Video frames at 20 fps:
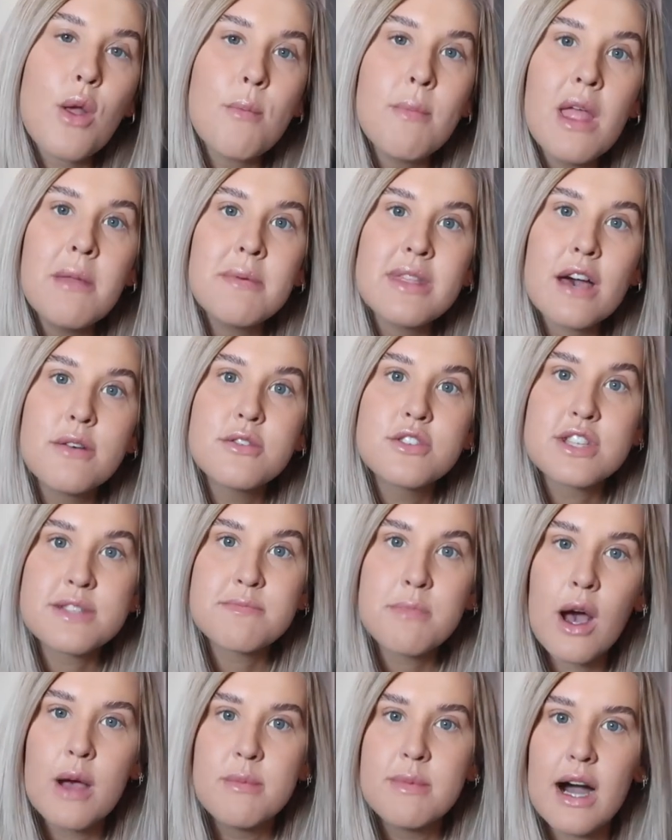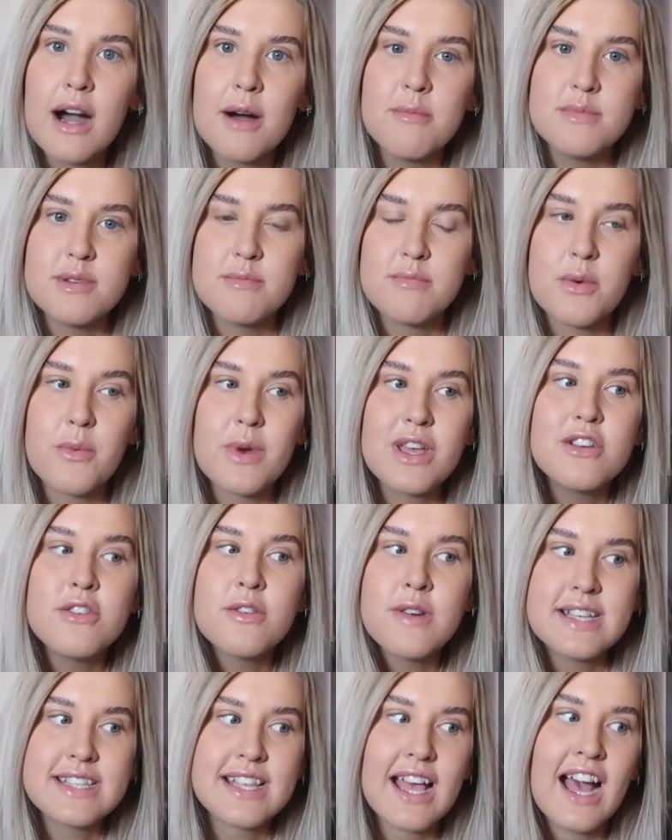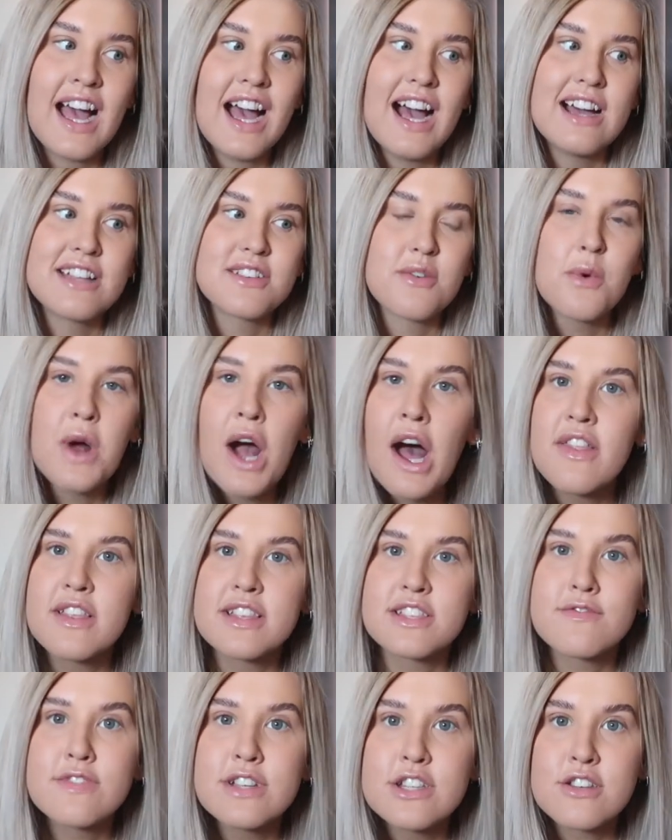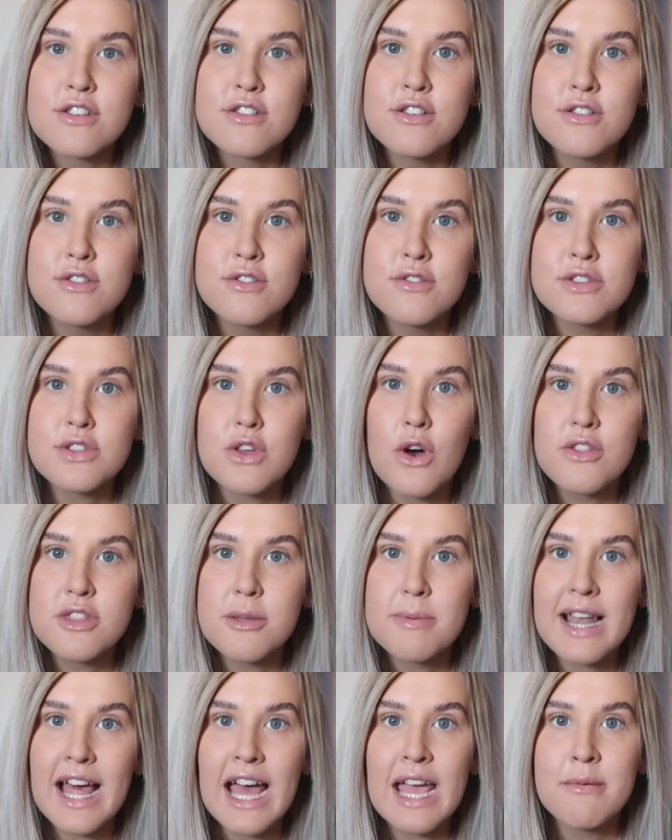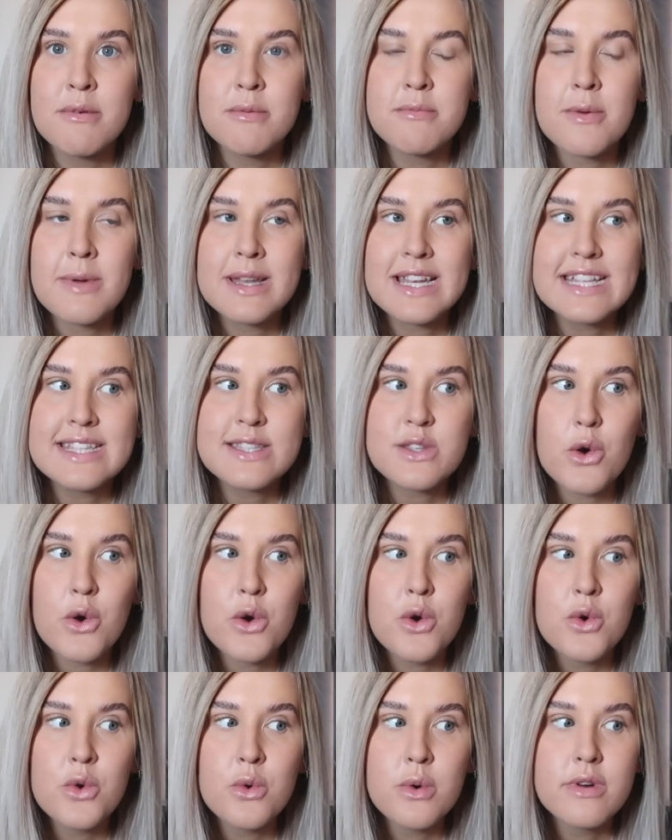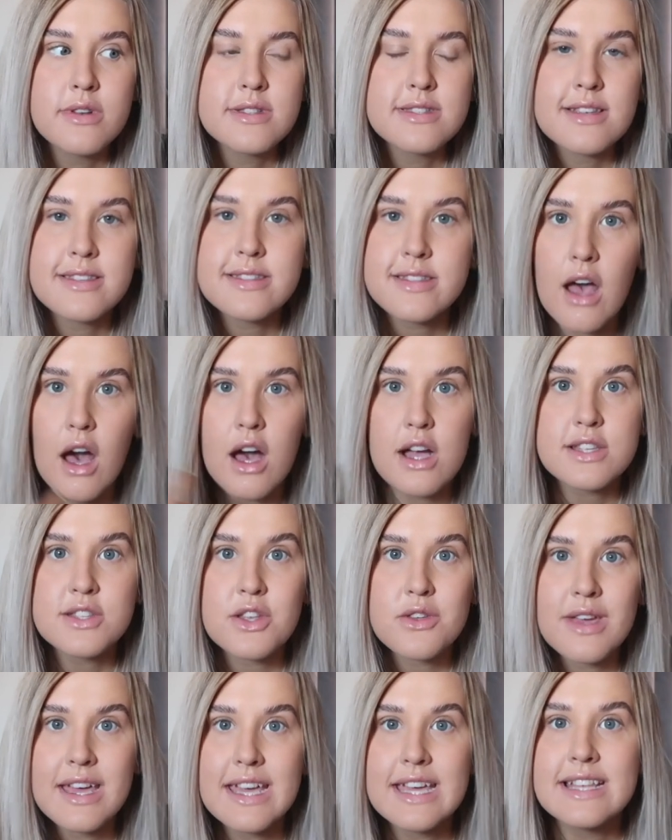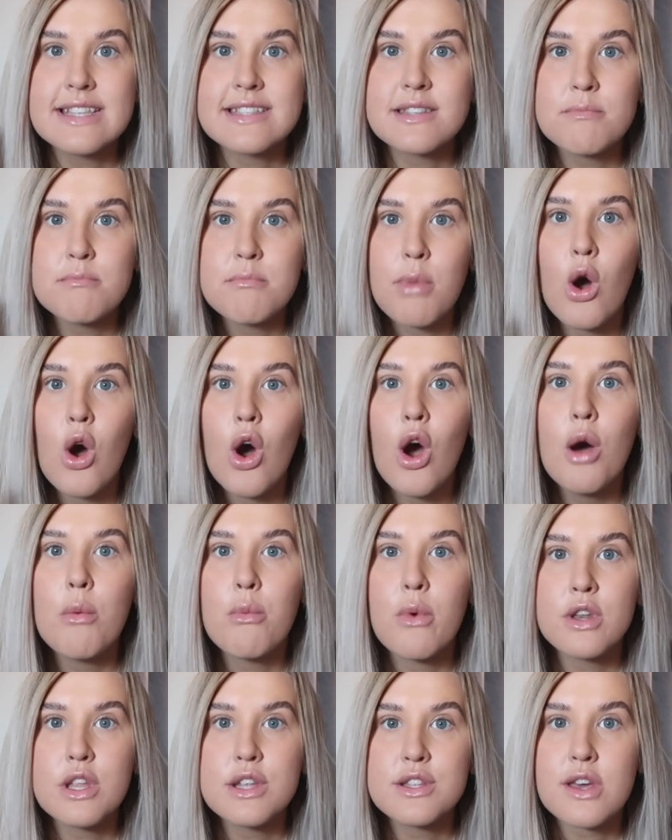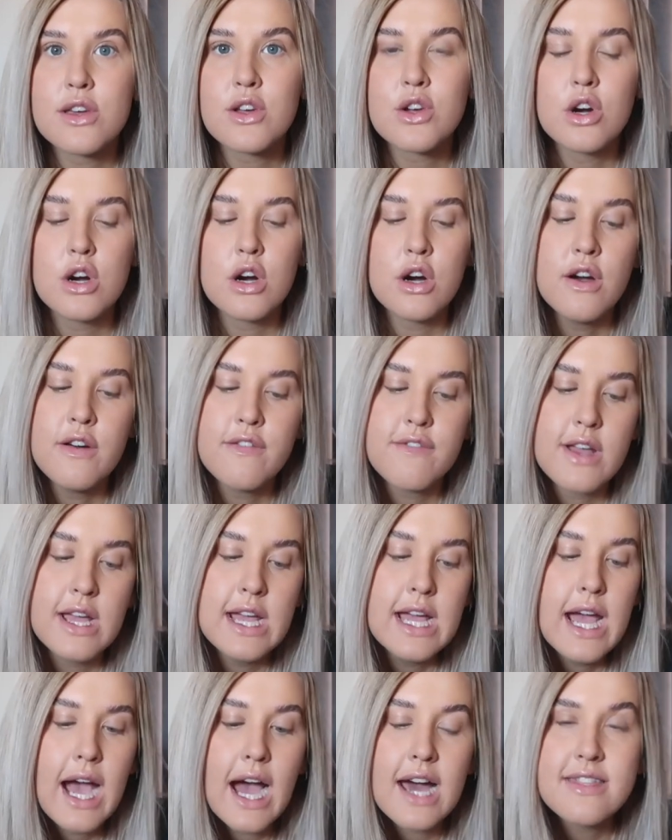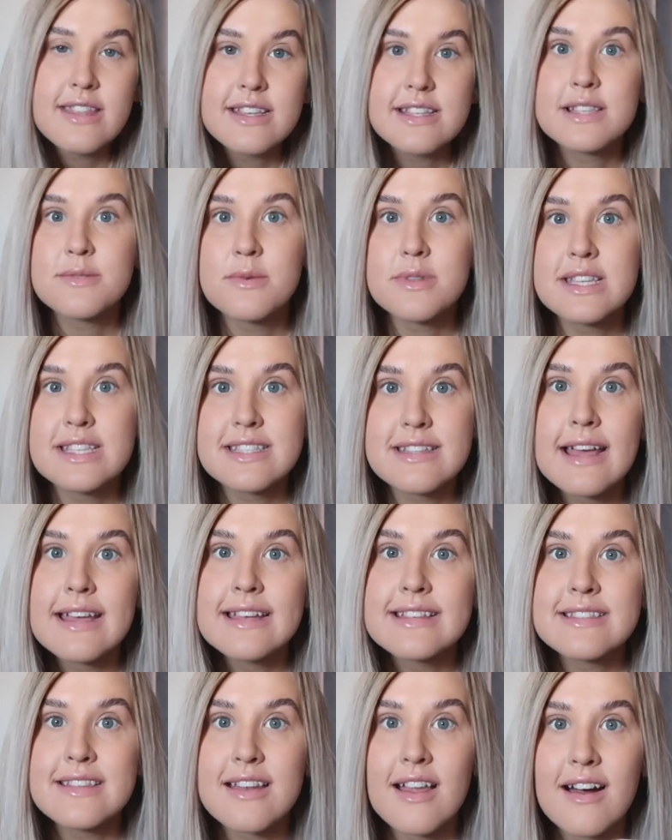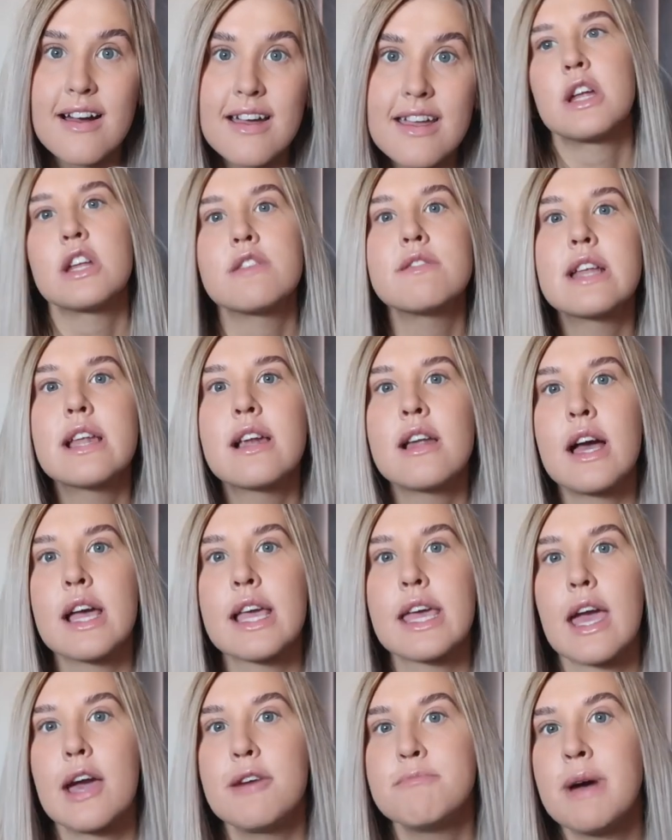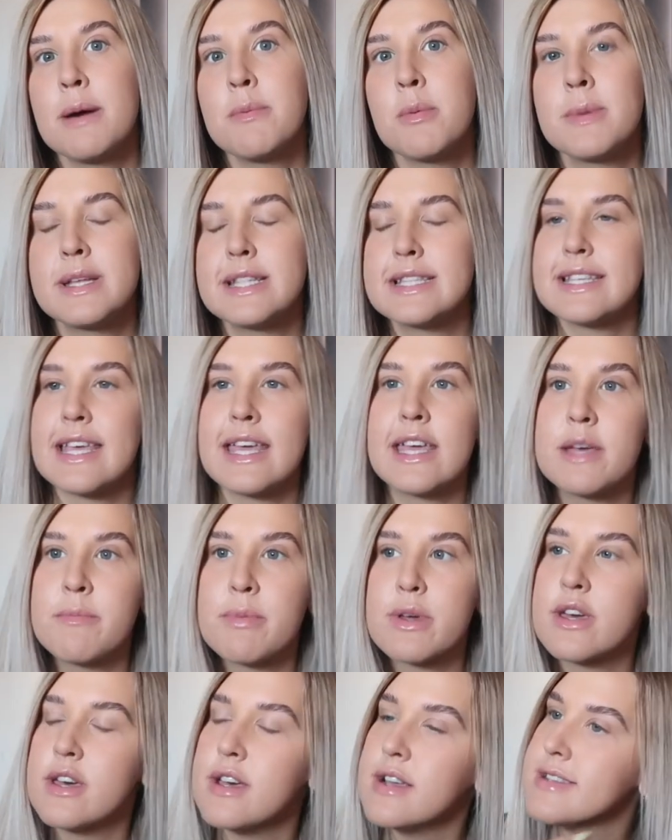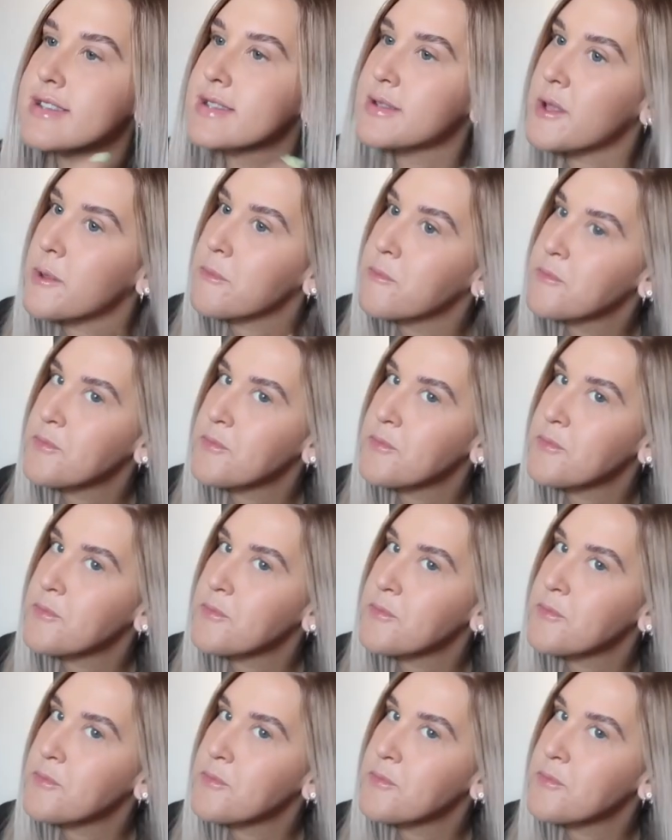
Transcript: Maybe that was just my mum, but we always had Werther's Originals on the plane when we were little to suck so your ears didn't pop when you took off. And this is what this tastes like. And I really like it. I'm peppermint tea because